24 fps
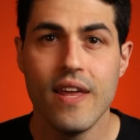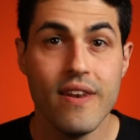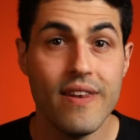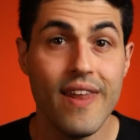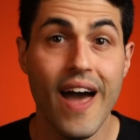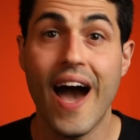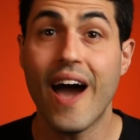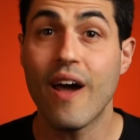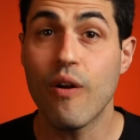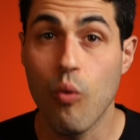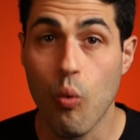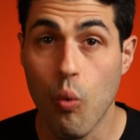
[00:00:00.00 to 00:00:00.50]

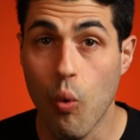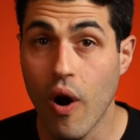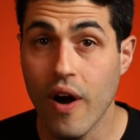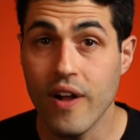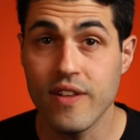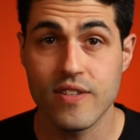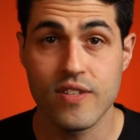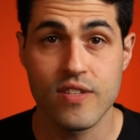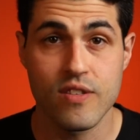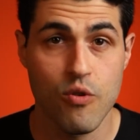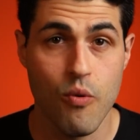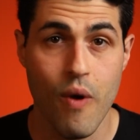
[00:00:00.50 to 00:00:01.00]
Not
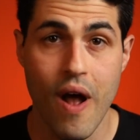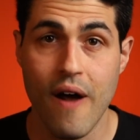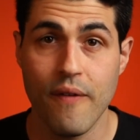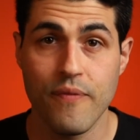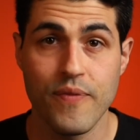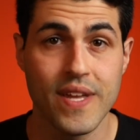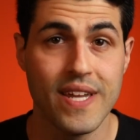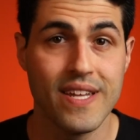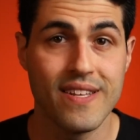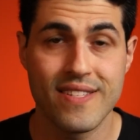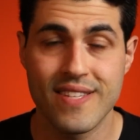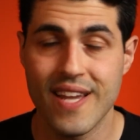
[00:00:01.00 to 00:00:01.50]
once
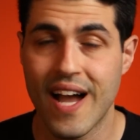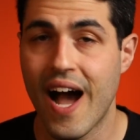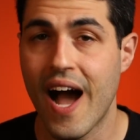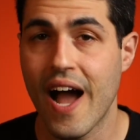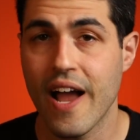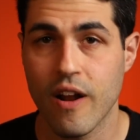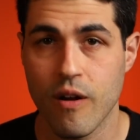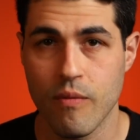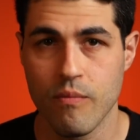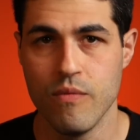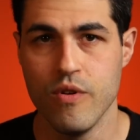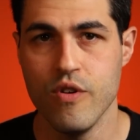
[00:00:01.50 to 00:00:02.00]
throughout the
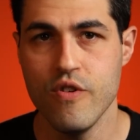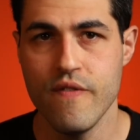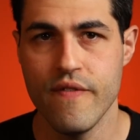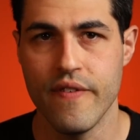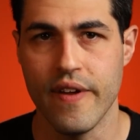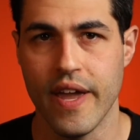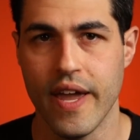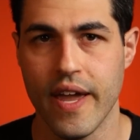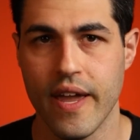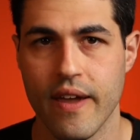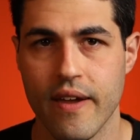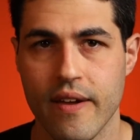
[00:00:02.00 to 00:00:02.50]
entire
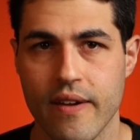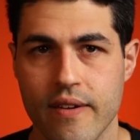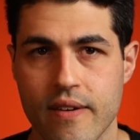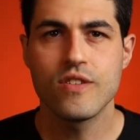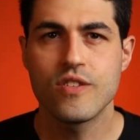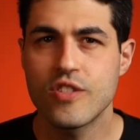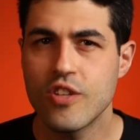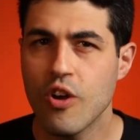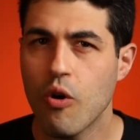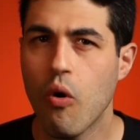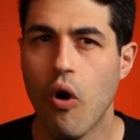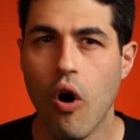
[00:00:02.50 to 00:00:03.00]
movie.
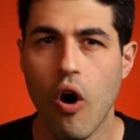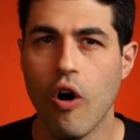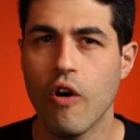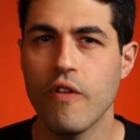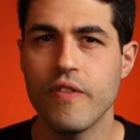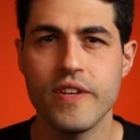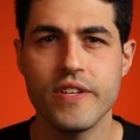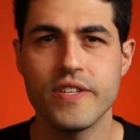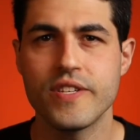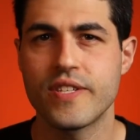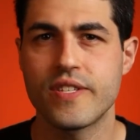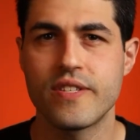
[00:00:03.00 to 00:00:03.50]
So all
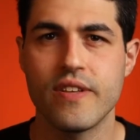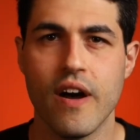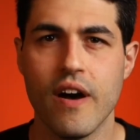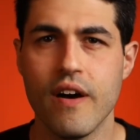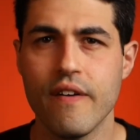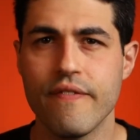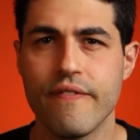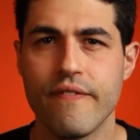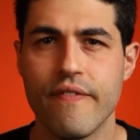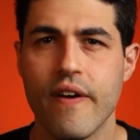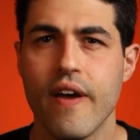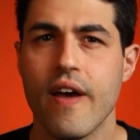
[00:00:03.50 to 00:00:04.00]
this
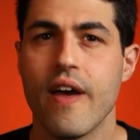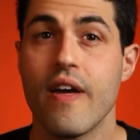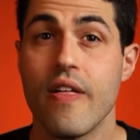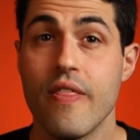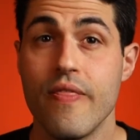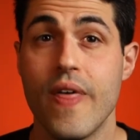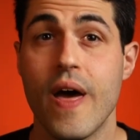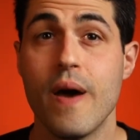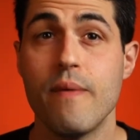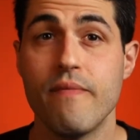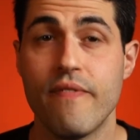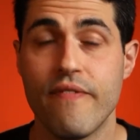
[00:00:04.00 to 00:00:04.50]
stuff,
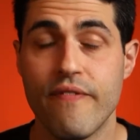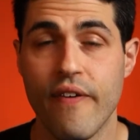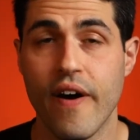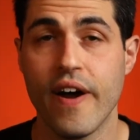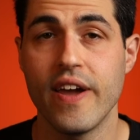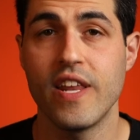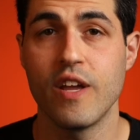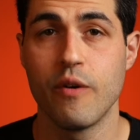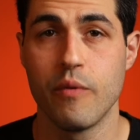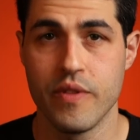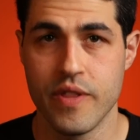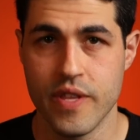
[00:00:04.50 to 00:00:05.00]
them
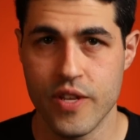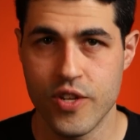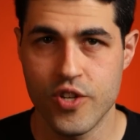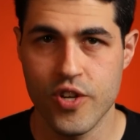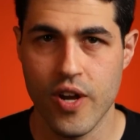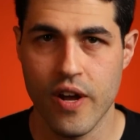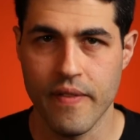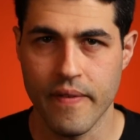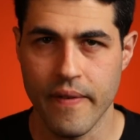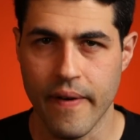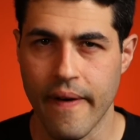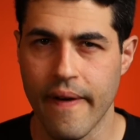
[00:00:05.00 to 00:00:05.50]
fighting with each
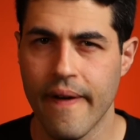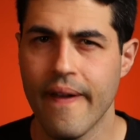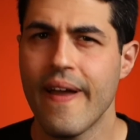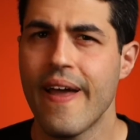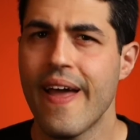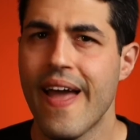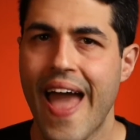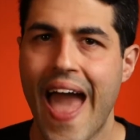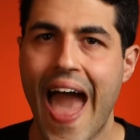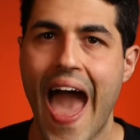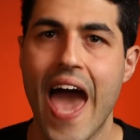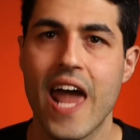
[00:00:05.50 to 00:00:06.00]
other,
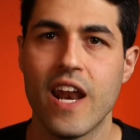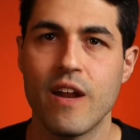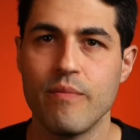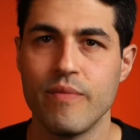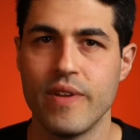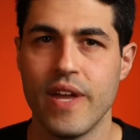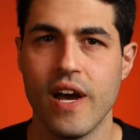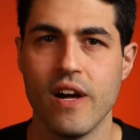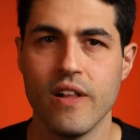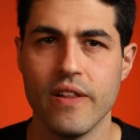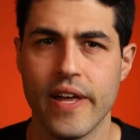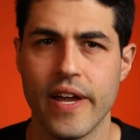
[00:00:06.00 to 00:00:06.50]
Adam
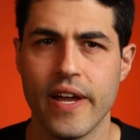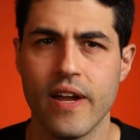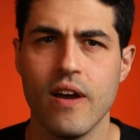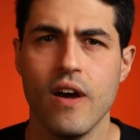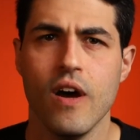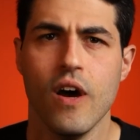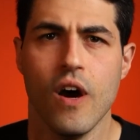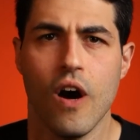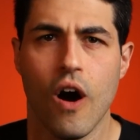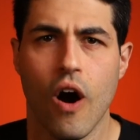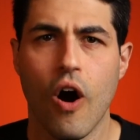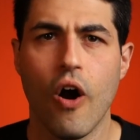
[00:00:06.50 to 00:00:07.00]
yelling,
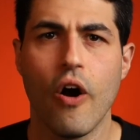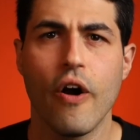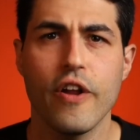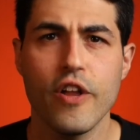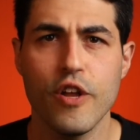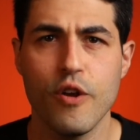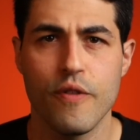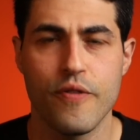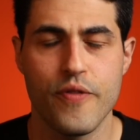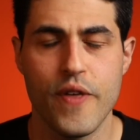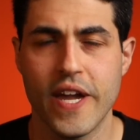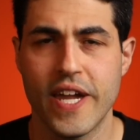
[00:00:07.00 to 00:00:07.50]

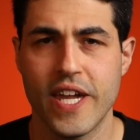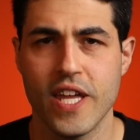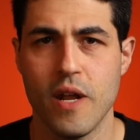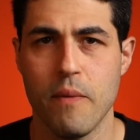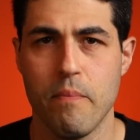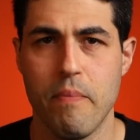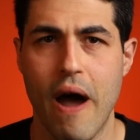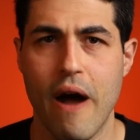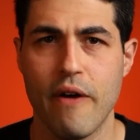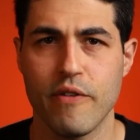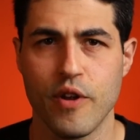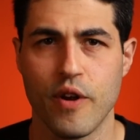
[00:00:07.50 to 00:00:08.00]
"Aren't you thinking
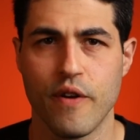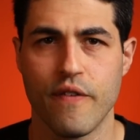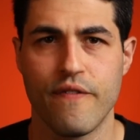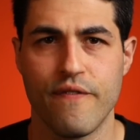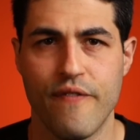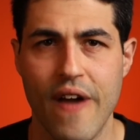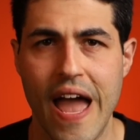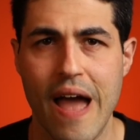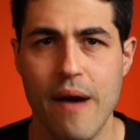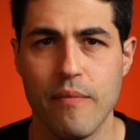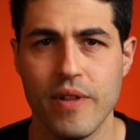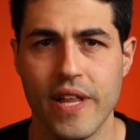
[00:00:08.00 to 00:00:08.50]
about your
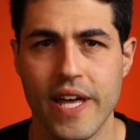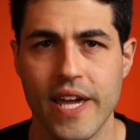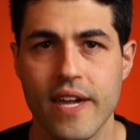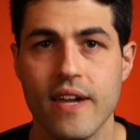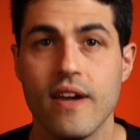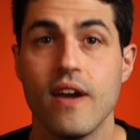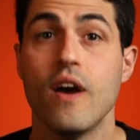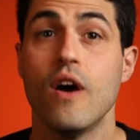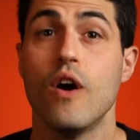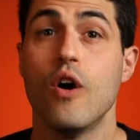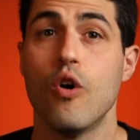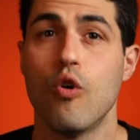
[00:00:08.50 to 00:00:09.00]

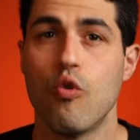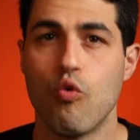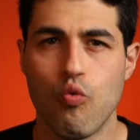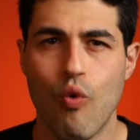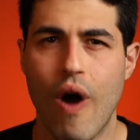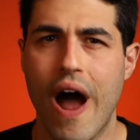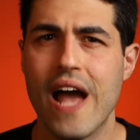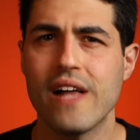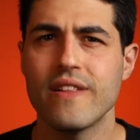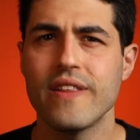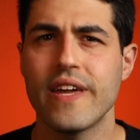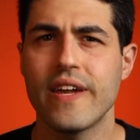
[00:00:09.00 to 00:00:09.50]
family?"
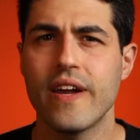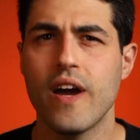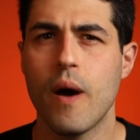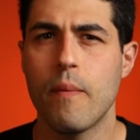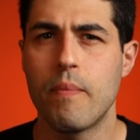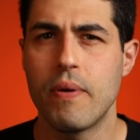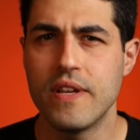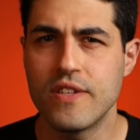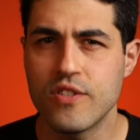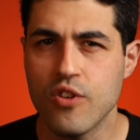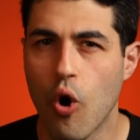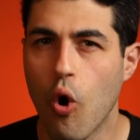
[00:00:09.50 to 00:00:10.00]
riling
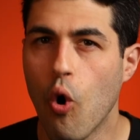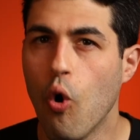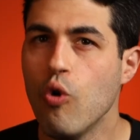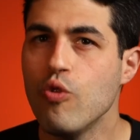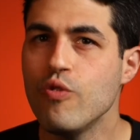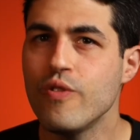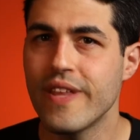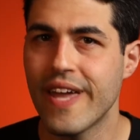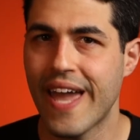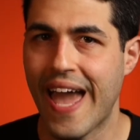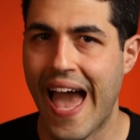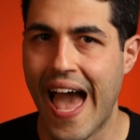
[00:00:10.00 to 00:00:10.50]
up his
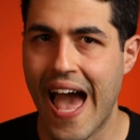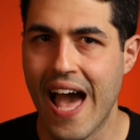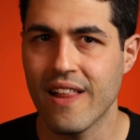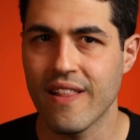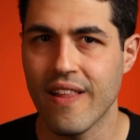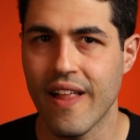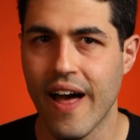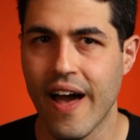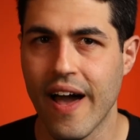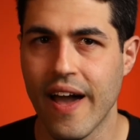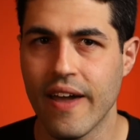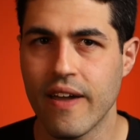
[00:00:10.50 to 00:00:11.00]
only
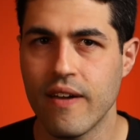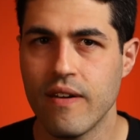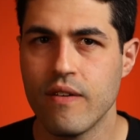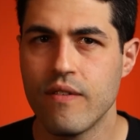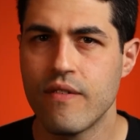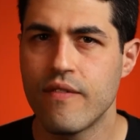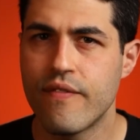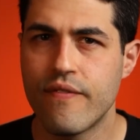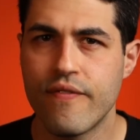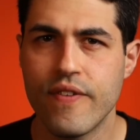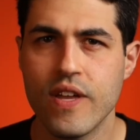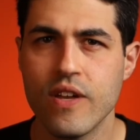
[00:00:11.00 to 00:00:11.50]
ally,
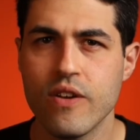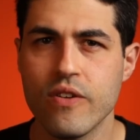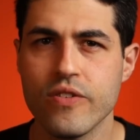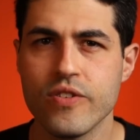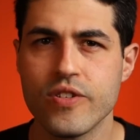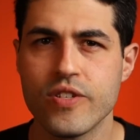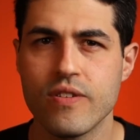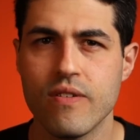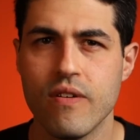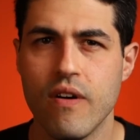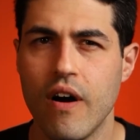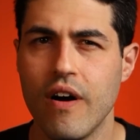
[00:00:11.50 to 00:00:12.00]

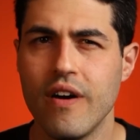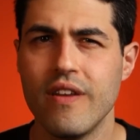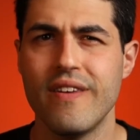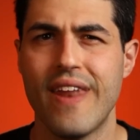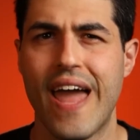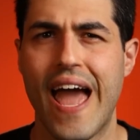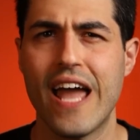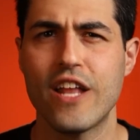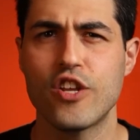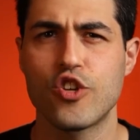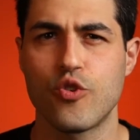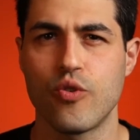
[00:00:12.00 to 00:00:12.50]
feels
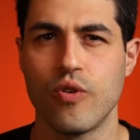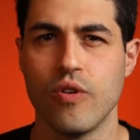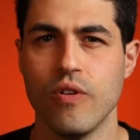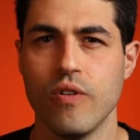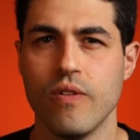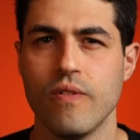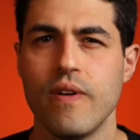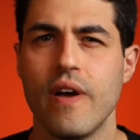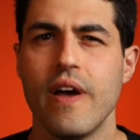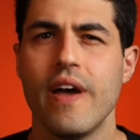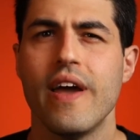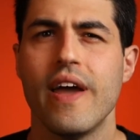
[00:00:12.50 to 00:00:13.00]

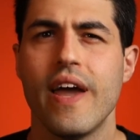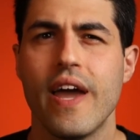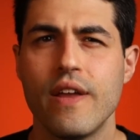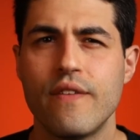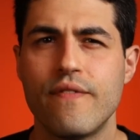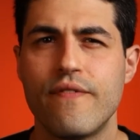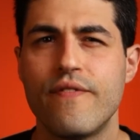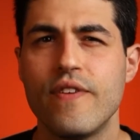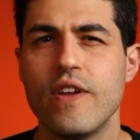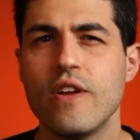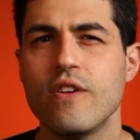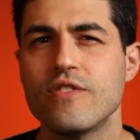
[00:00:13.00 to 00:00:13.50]
unnatural.
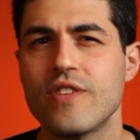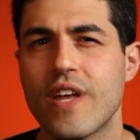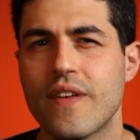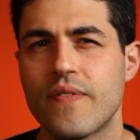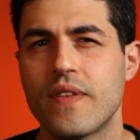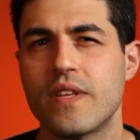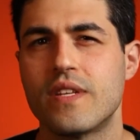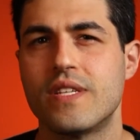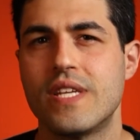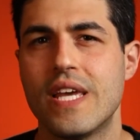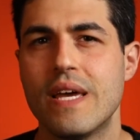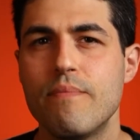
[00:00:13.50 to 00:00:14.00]
It feels like
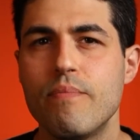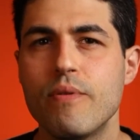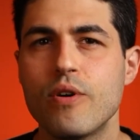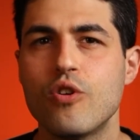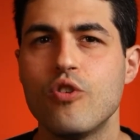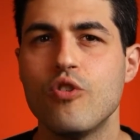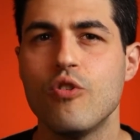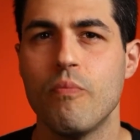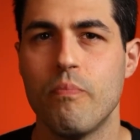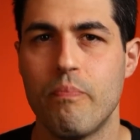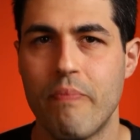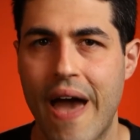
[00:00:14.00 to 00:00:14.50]
the
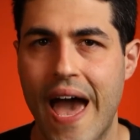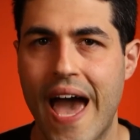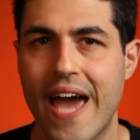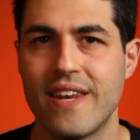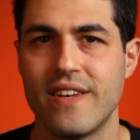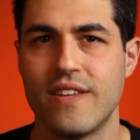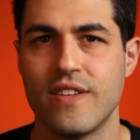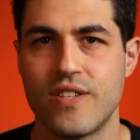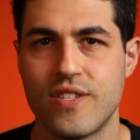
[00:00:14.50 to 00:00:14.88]
typical bad